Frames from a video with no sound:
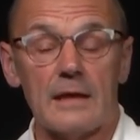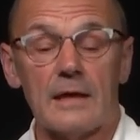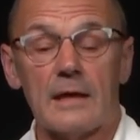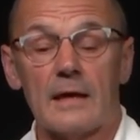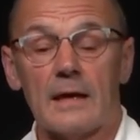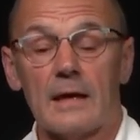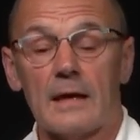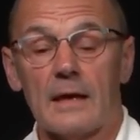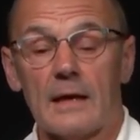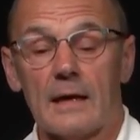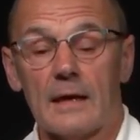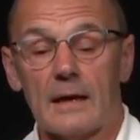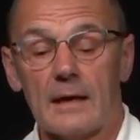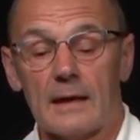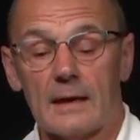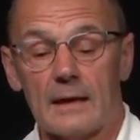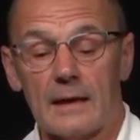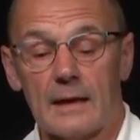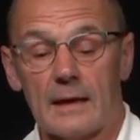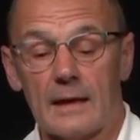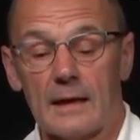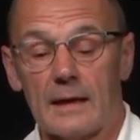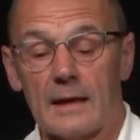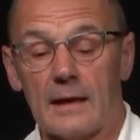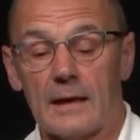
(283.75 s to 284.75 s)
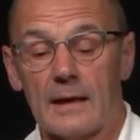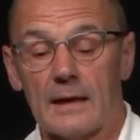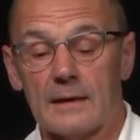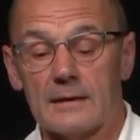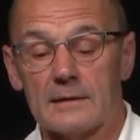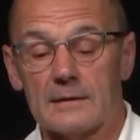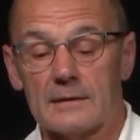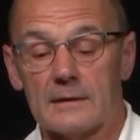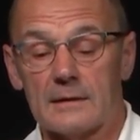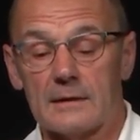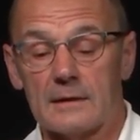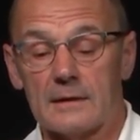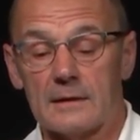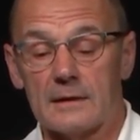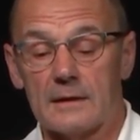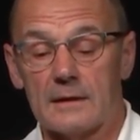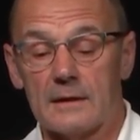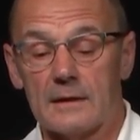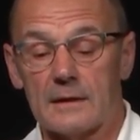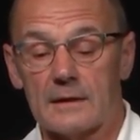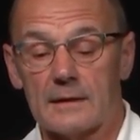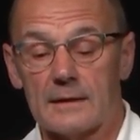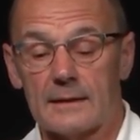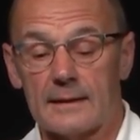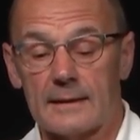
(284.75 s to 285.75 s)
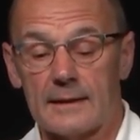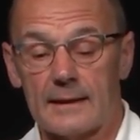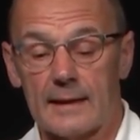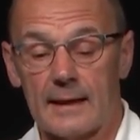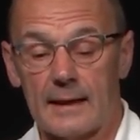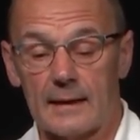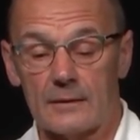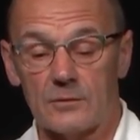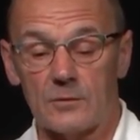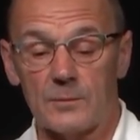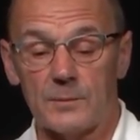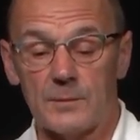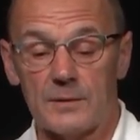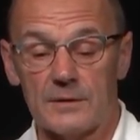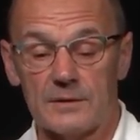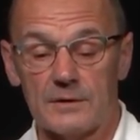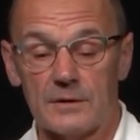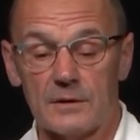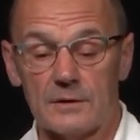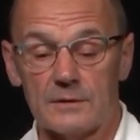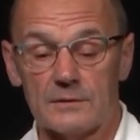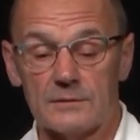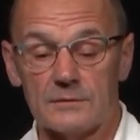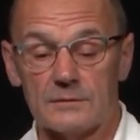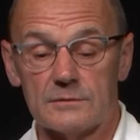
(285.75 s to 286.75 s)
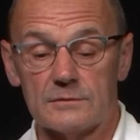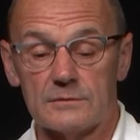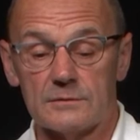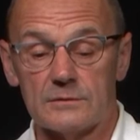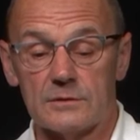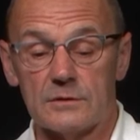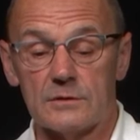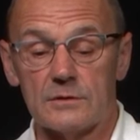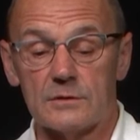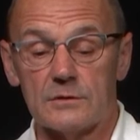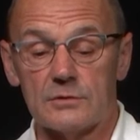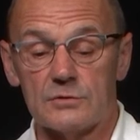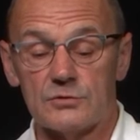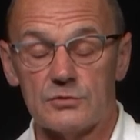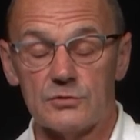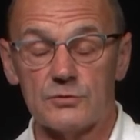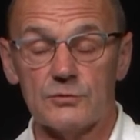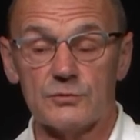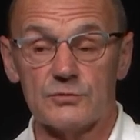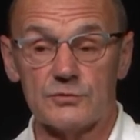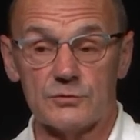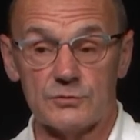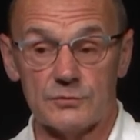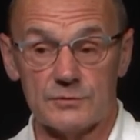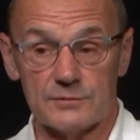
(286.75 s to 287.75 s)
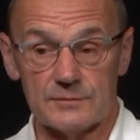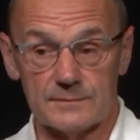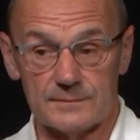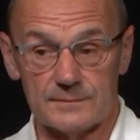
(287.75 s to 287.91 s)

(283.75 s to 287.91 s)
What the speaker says: and it cannot be done too soon.